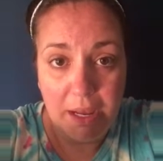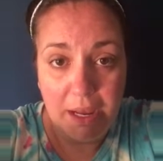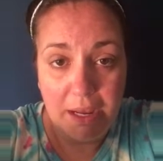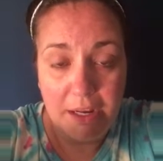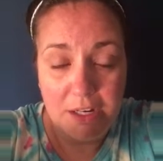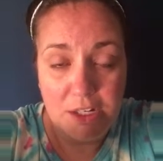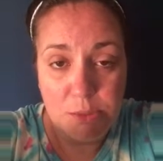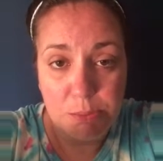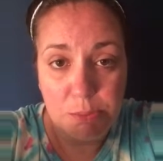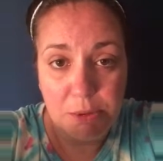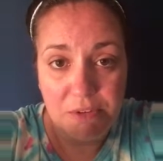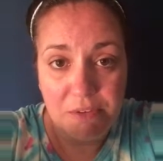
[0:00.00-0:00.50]

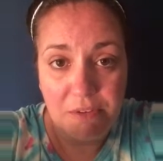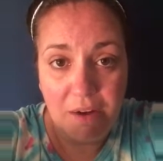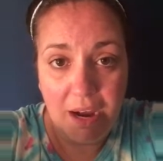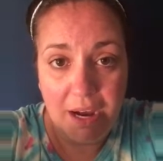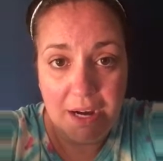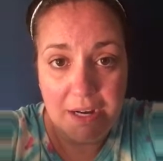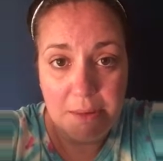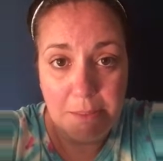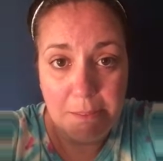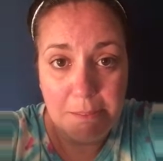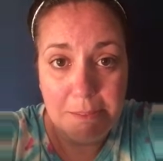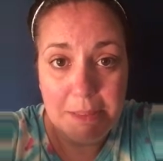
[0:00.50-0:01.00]
and to
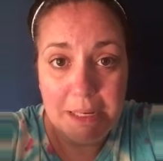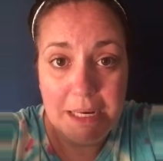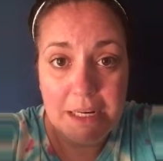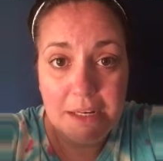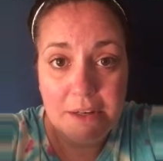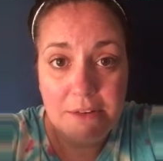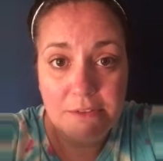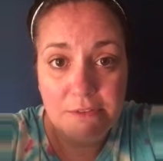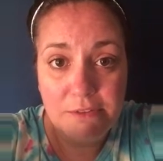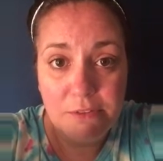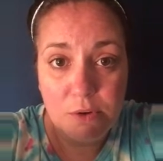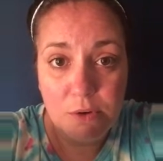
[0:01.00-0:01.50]
provide
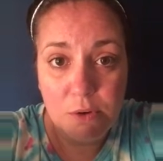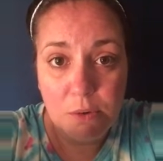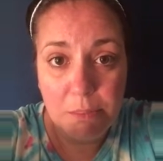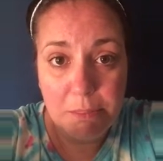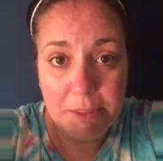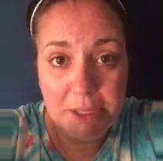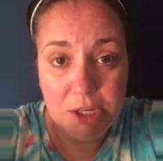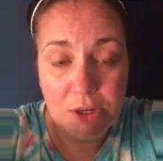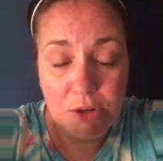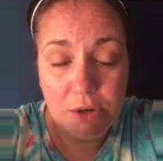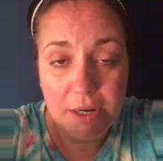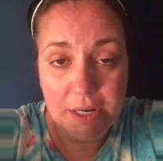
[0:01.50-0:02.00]
meaningful
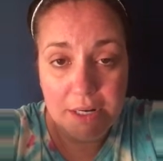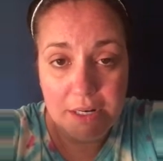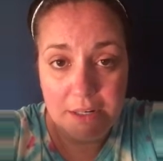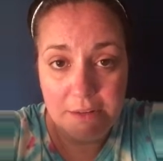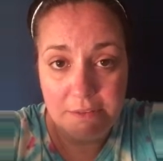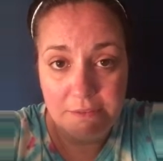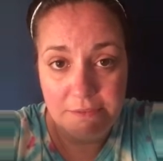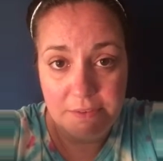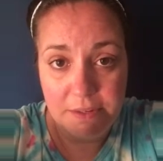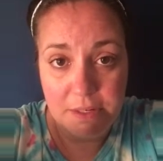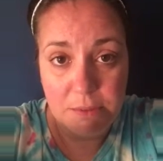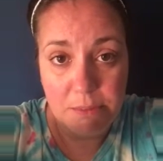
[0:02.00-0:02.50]
peer
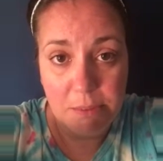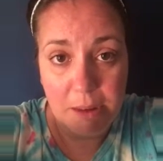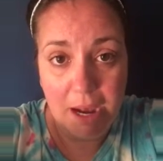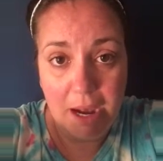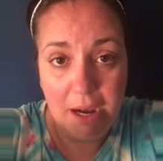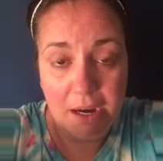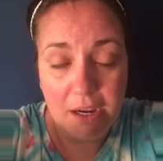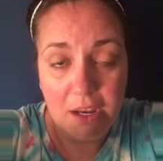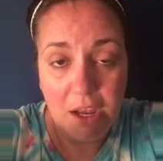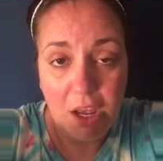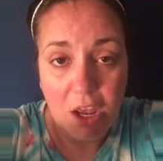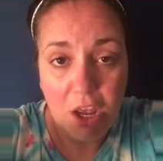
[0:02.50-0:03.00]
editing
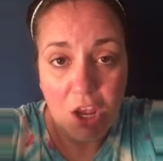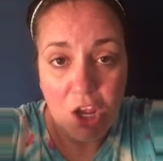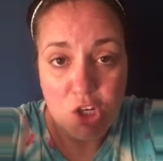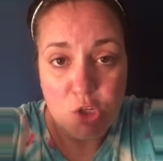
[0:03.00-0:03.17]
feedback